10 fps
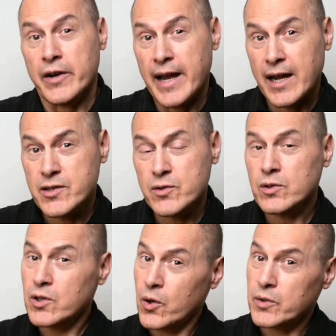natural
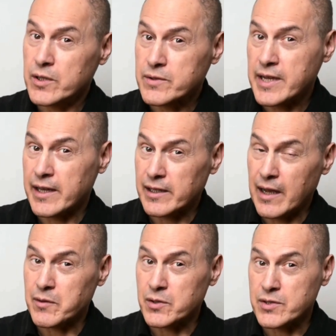CoQ10
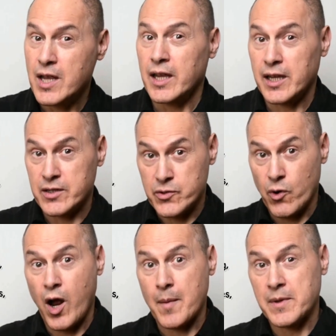levels can
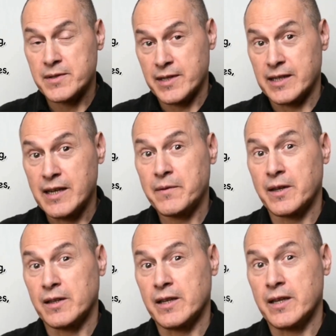drop
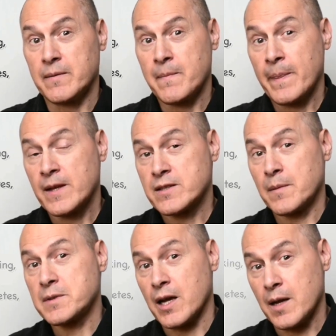significantly,
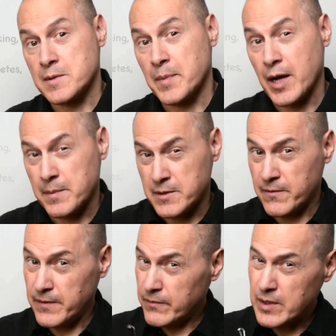sometimes by up to
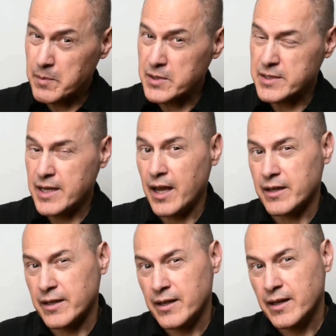
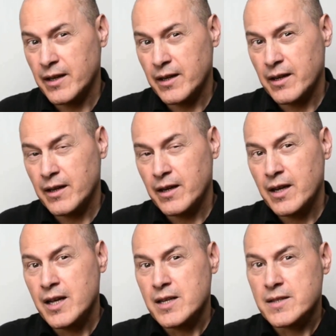50%.
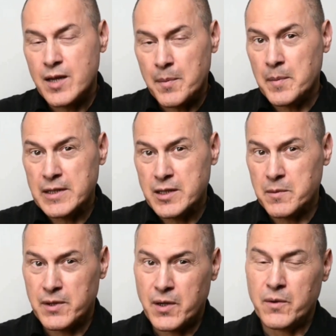Supplementing
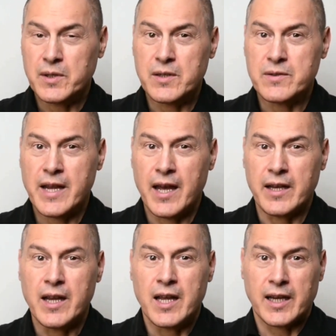with
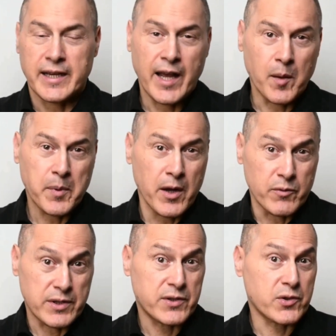CoQ10 can help
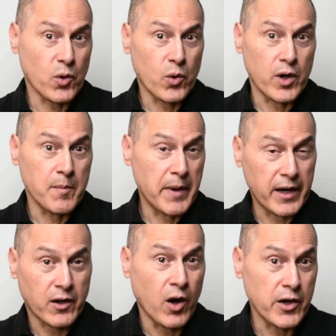restore
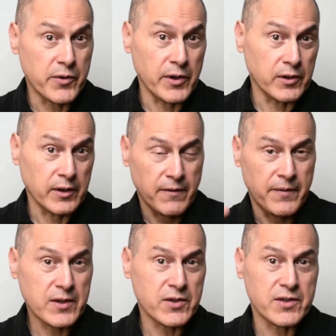mitochondrial
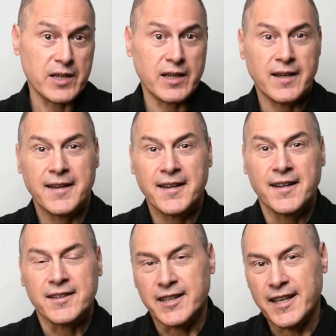efficiency,
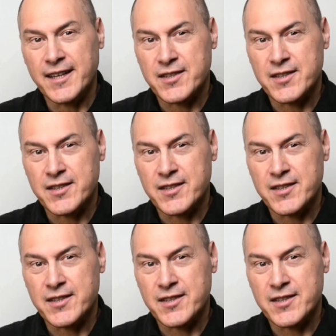leading